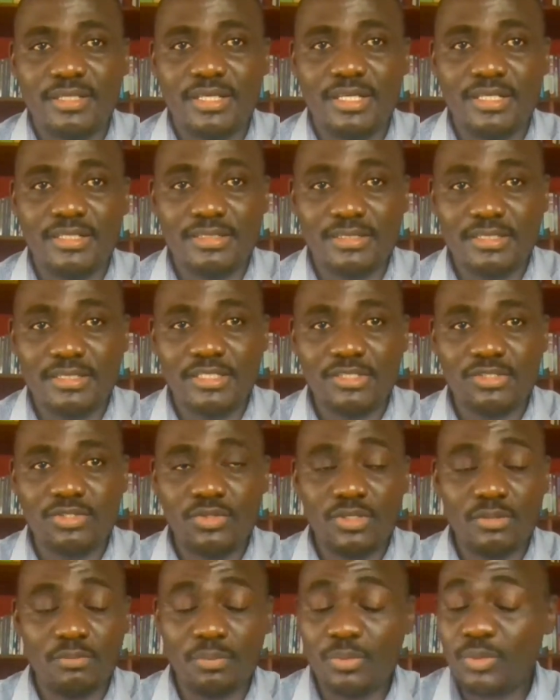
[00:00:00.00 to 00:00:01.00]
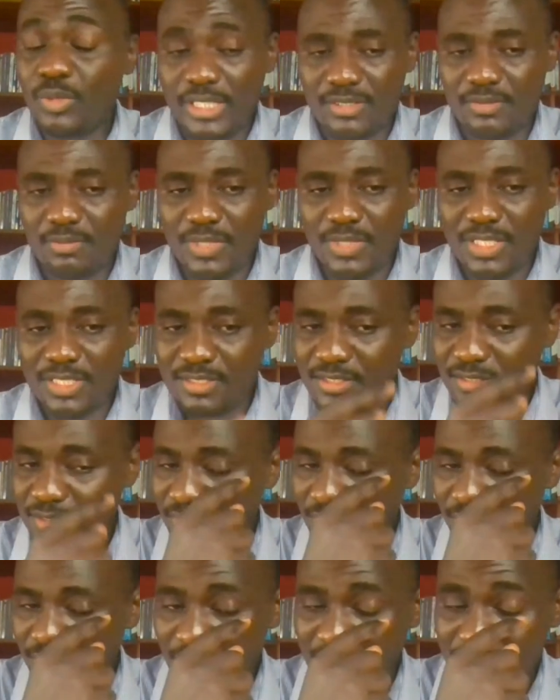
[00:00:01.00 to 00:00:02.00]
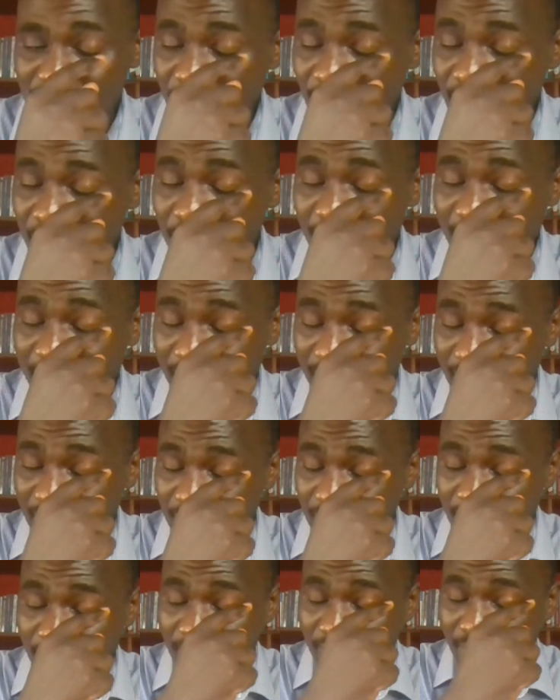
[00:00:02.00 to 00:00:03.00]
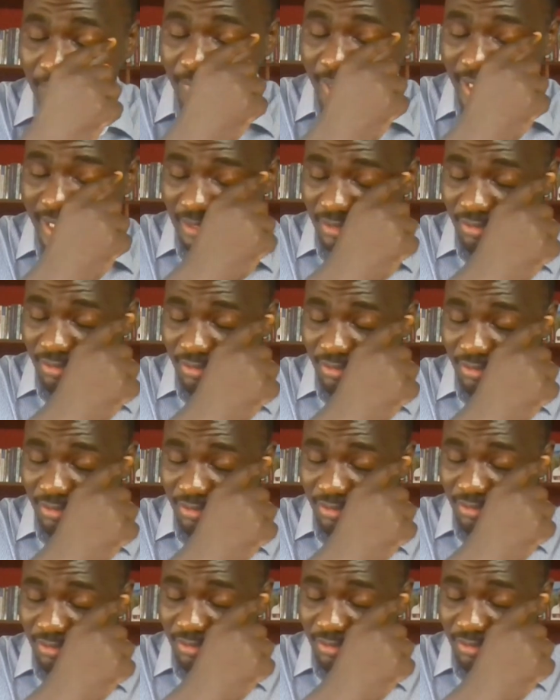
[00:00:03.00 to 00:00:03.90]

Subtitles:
And so the bullet missed her by not very